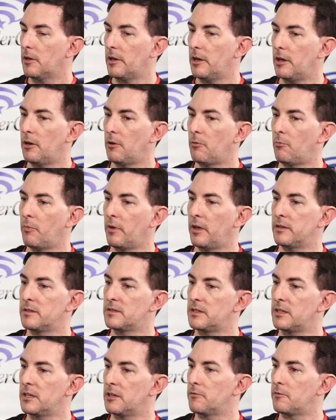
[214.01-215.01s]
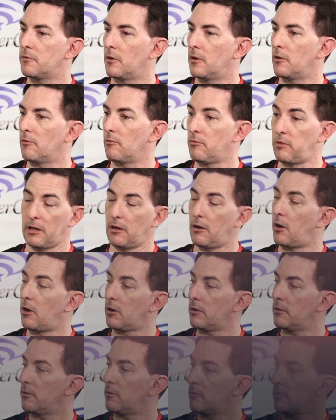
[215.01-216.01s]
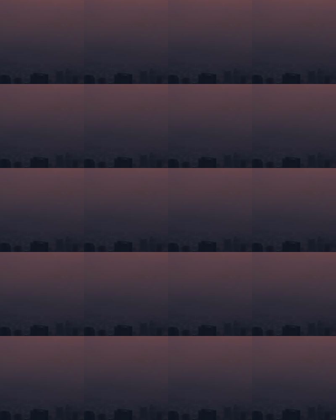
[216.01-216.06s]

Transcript: um, and see if uh, like art